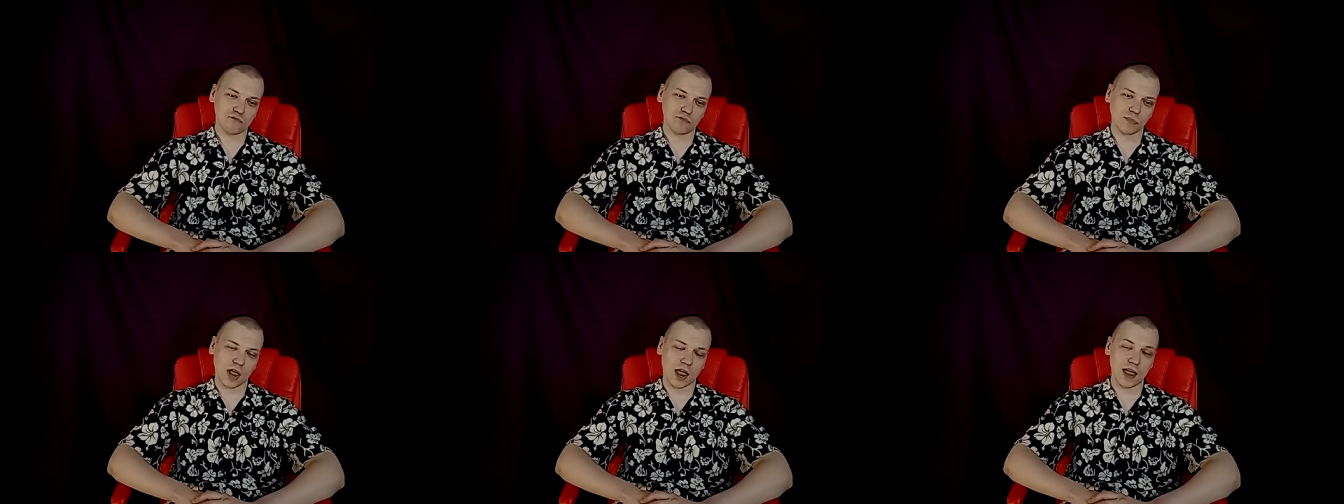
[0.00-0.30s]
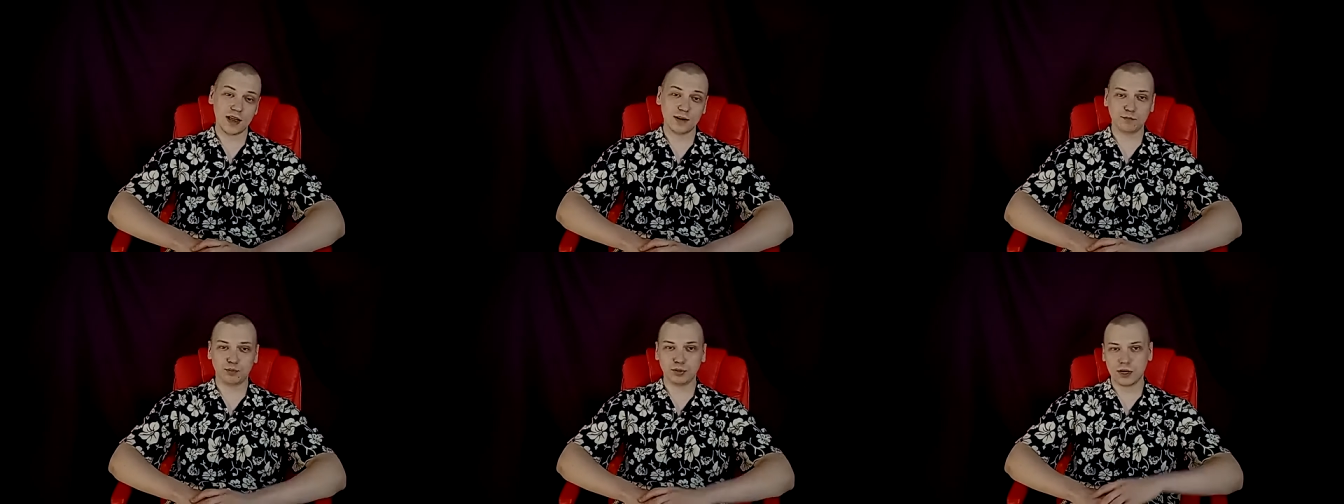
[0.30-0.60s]

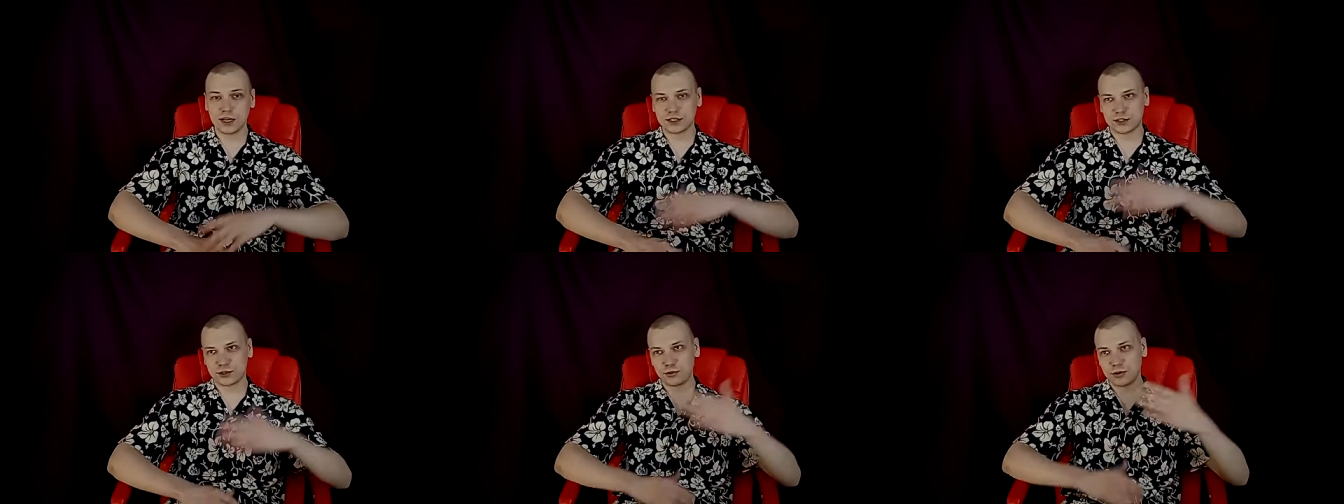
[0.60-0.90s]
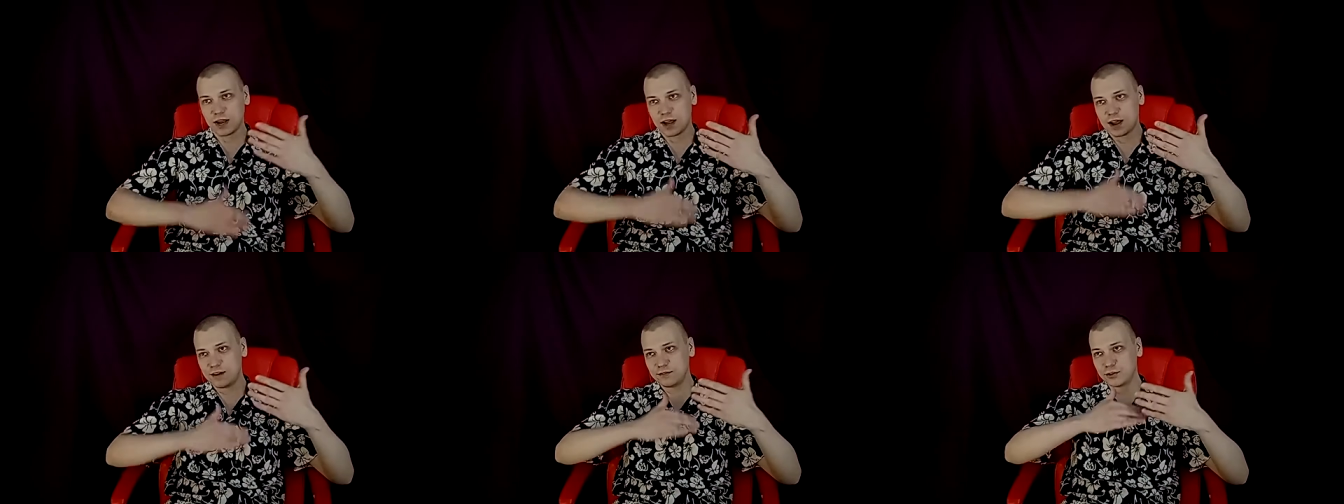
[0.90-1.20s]
And plus you
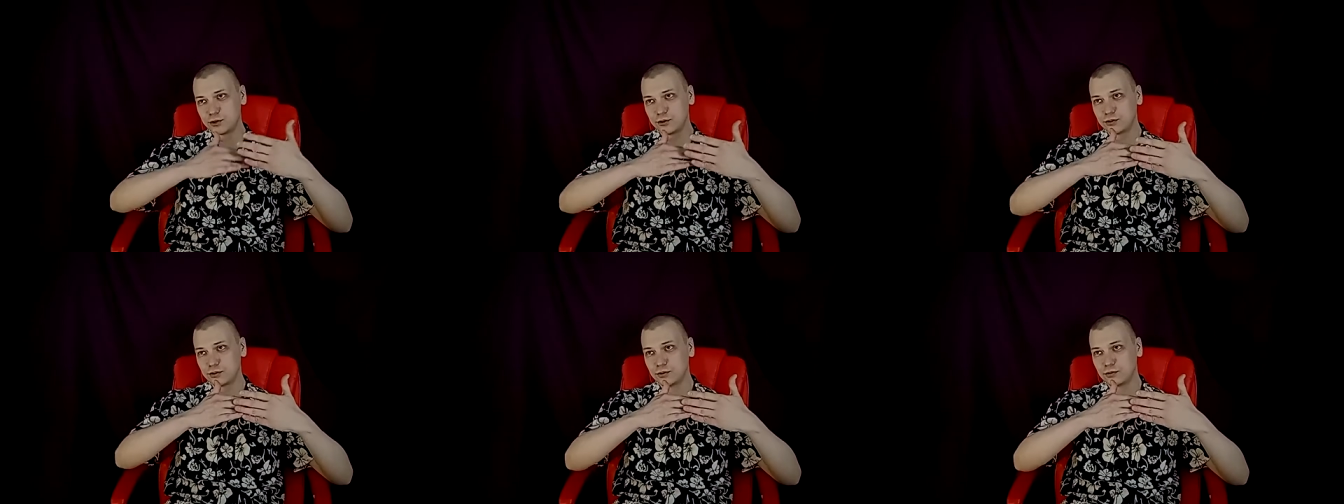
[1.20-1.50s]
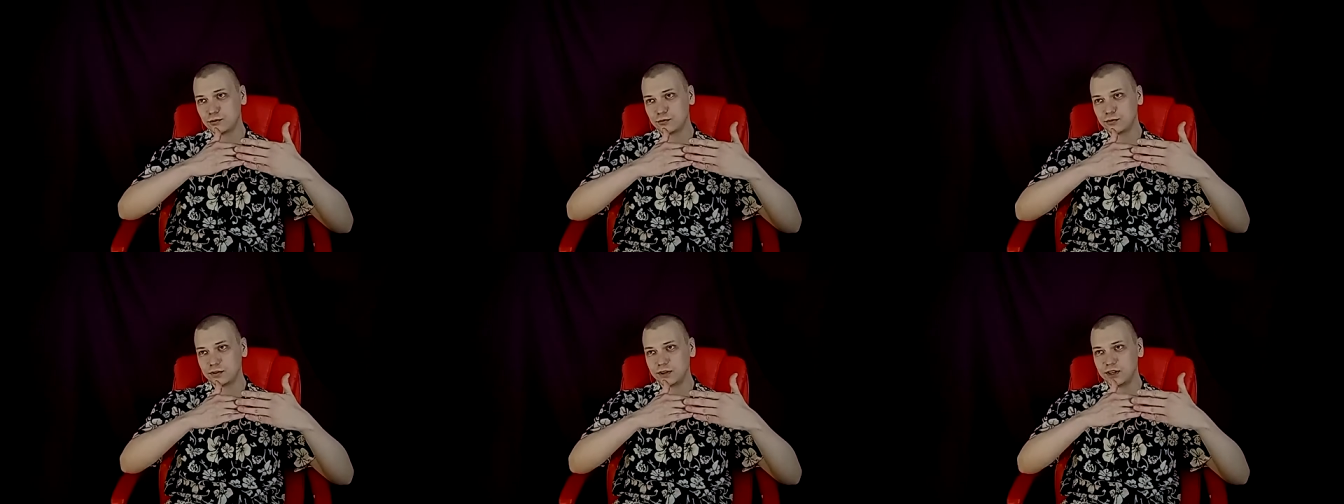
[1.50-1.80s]
have, you
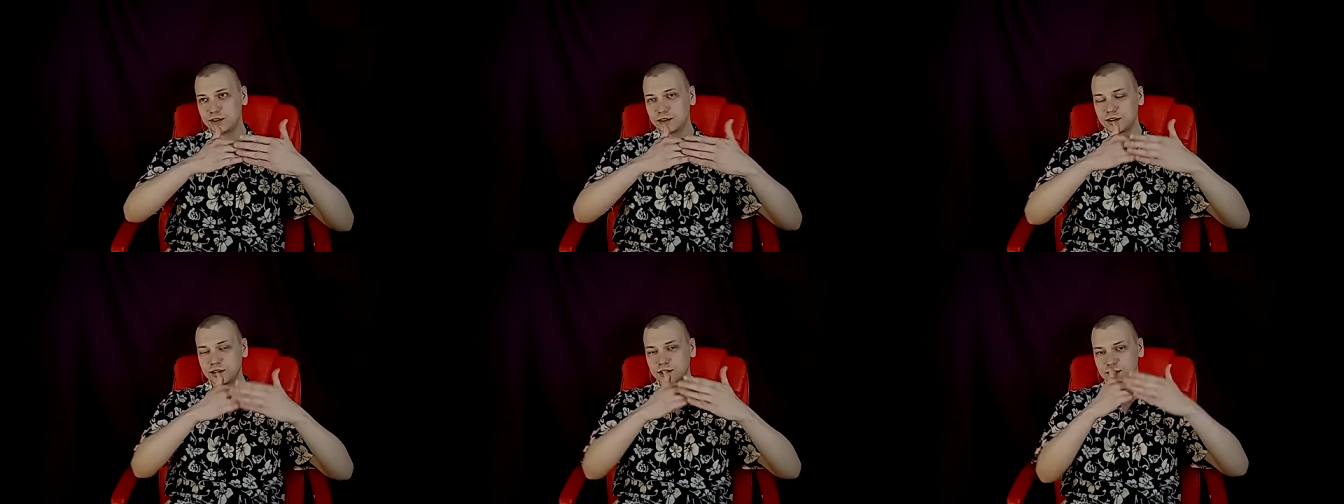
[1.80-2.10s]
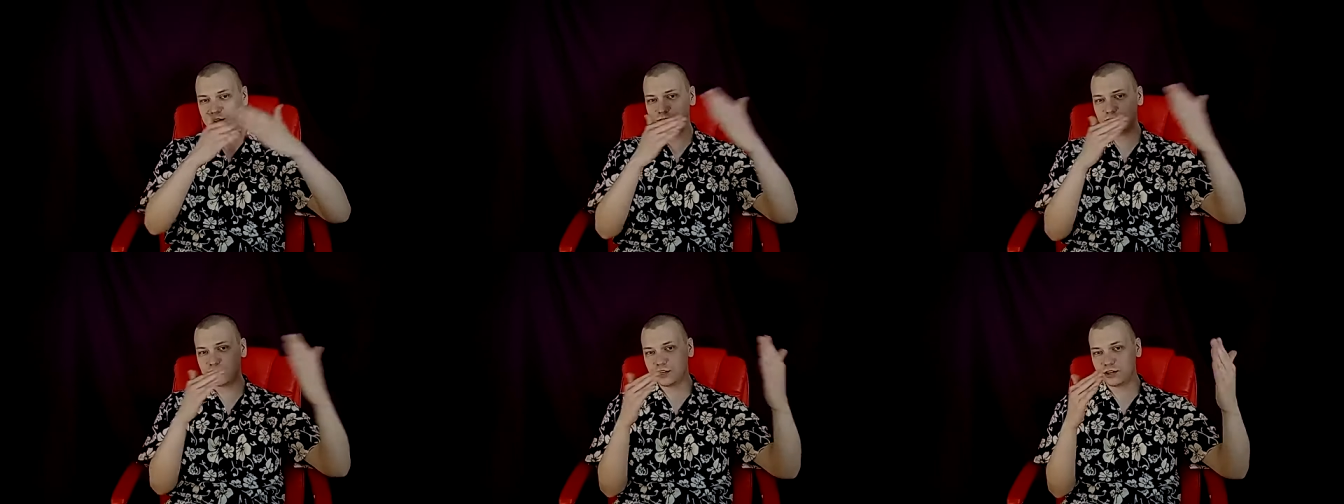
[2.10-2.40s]
know, in this
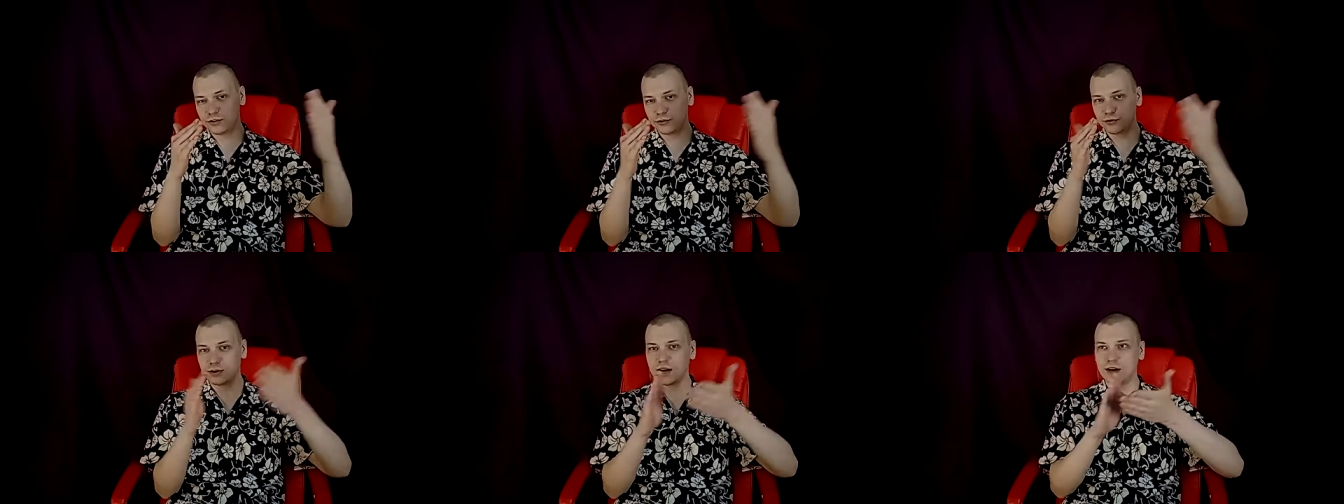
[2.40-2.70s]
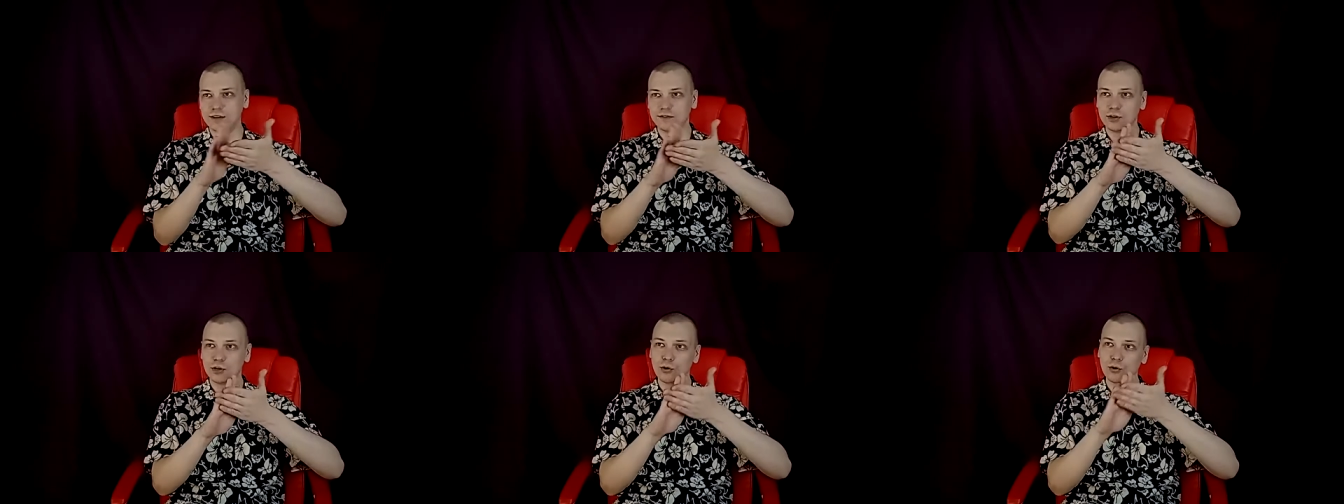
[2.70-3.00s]
year you
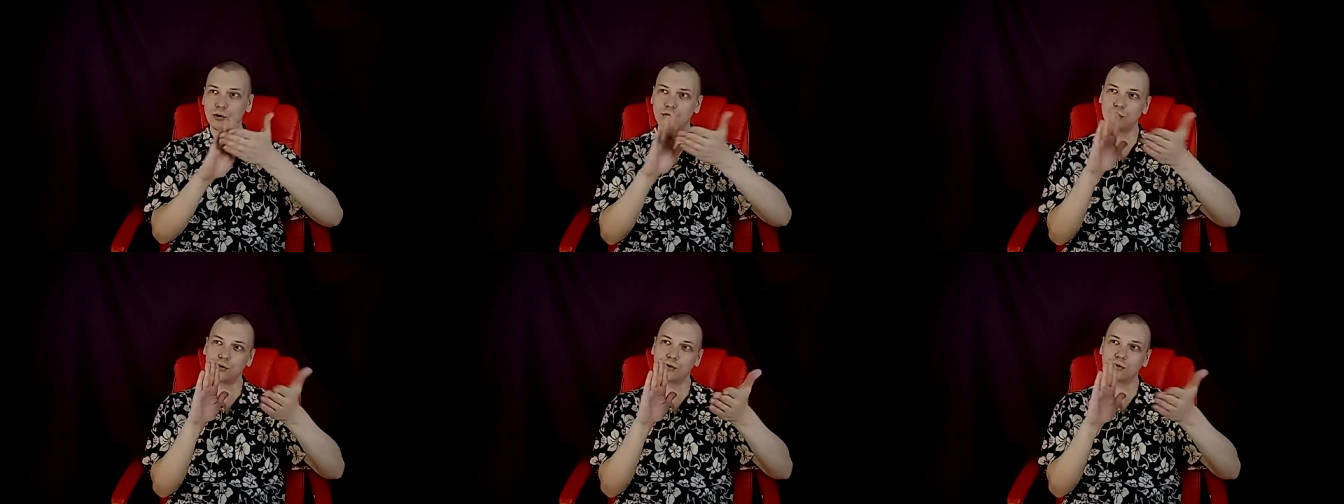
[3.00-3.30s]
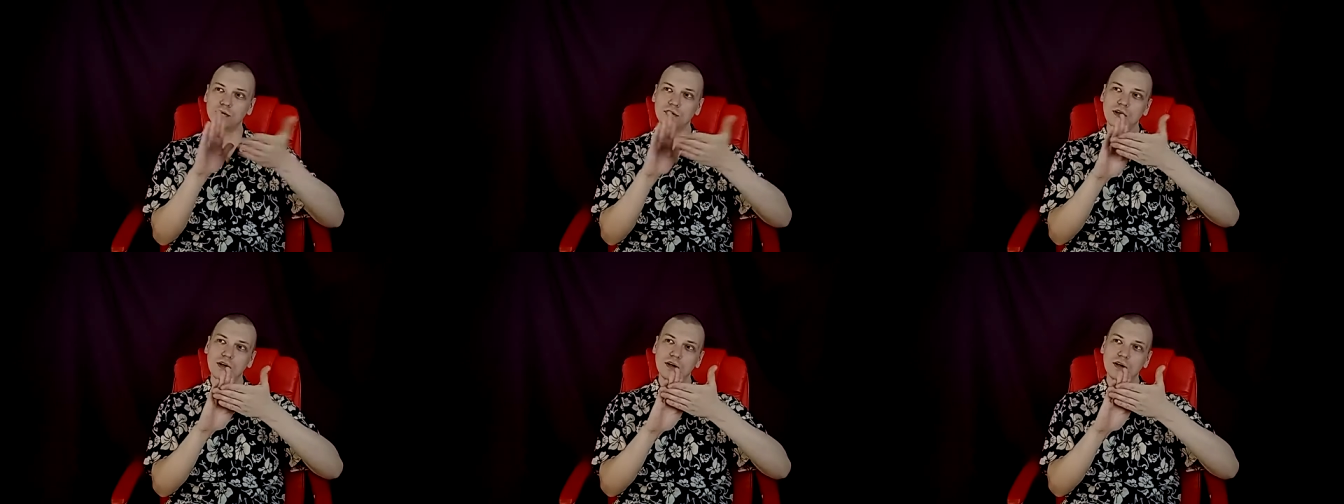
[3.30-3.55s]
have a whole